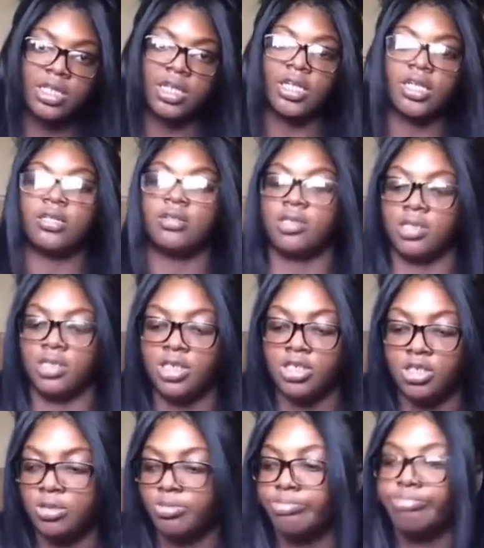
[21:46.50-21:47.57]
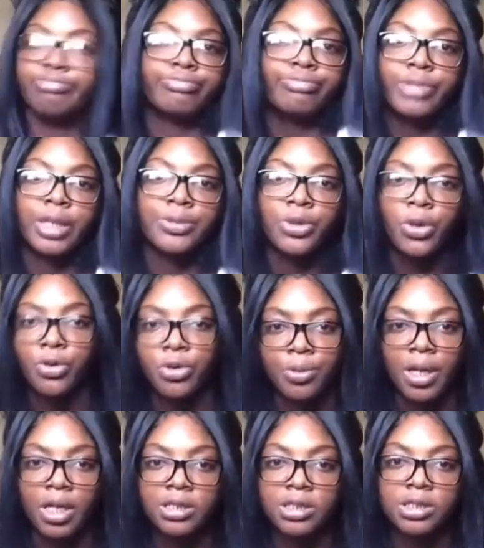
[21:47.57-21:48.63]
and he just probably hold them
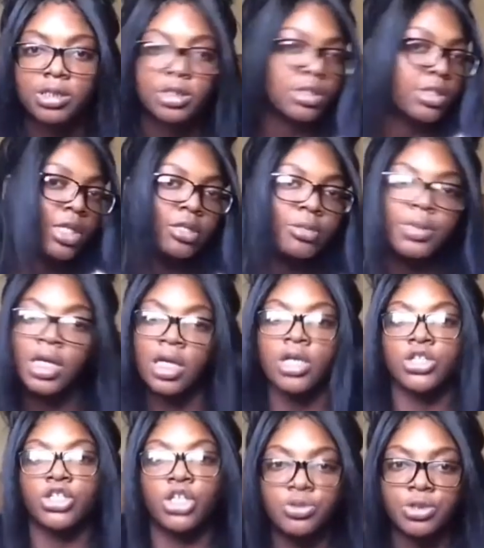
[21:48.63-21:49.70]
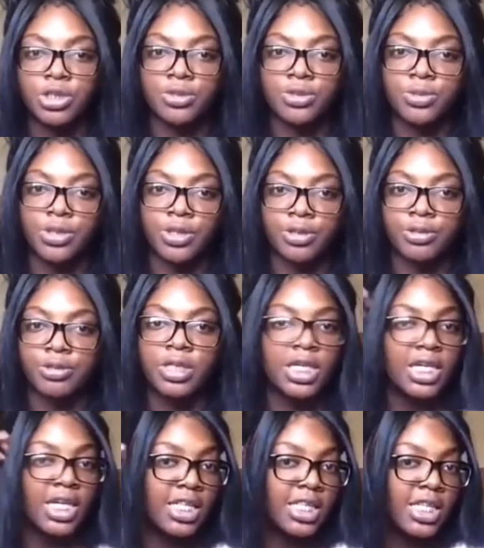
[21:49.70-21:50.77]
hostage and tell them don't deal with her,
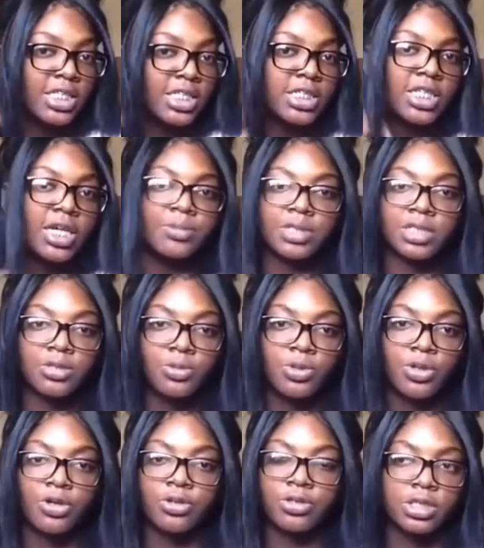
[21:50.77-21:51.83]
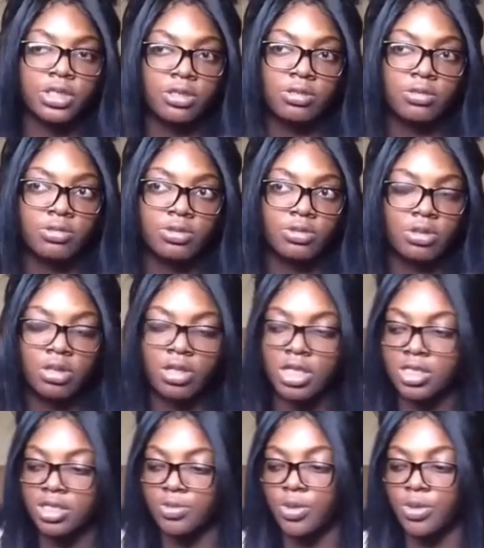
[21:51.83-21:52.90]
and they just start dealing with her and just lose all
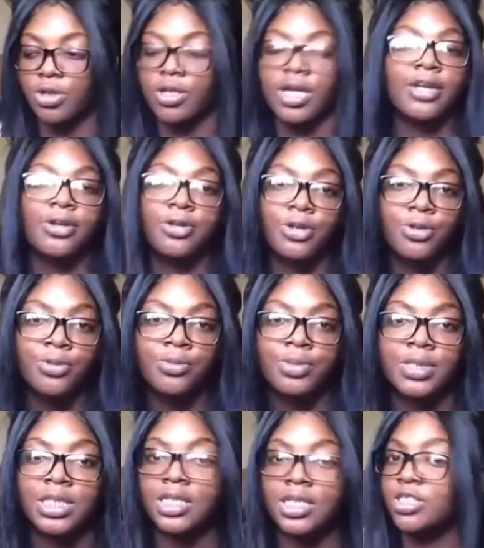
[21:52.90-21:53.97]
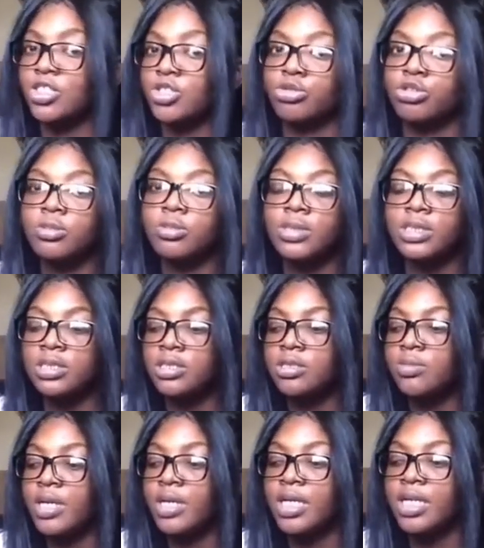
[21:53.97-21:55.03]
contact with her. I don't know, but she was just basically
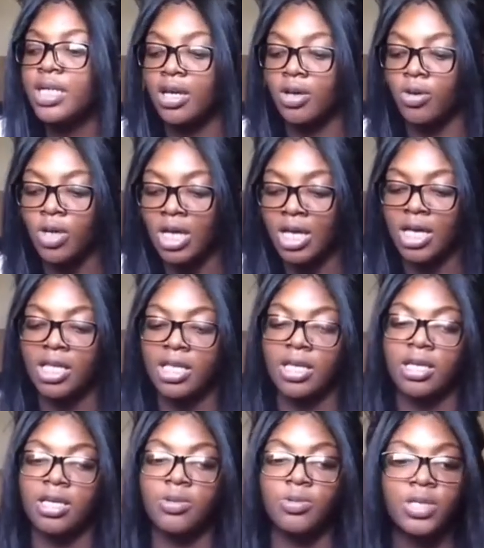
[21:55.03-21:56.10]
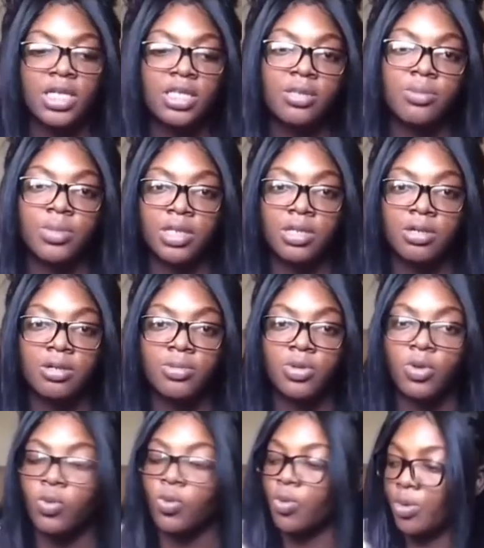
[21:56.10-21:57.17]
explaining how he would get them beat up,
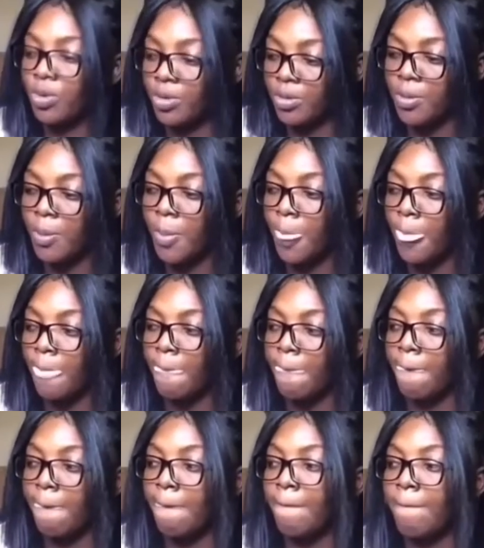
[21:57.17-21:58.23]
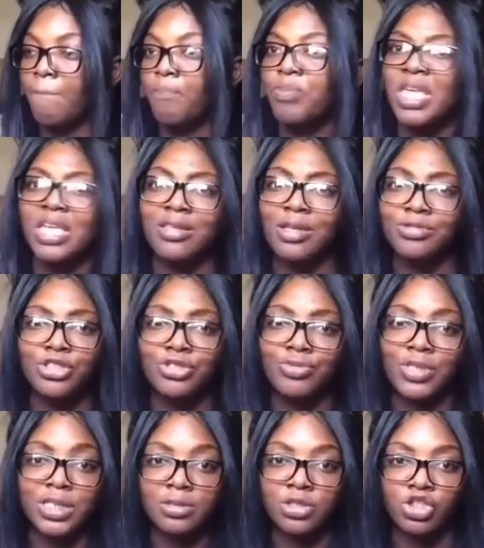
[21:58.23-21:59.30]
or they would just
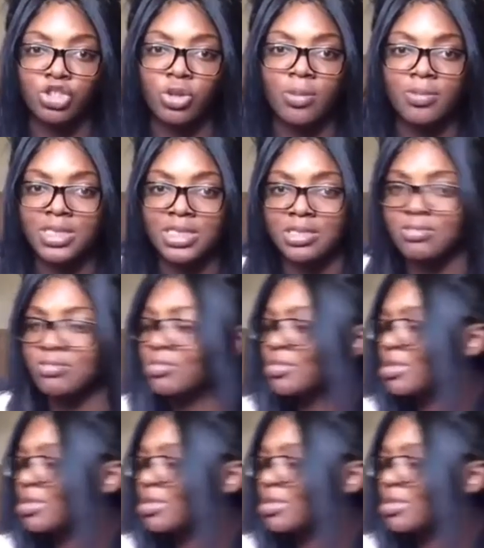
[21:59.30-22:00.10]
randomly show up missing.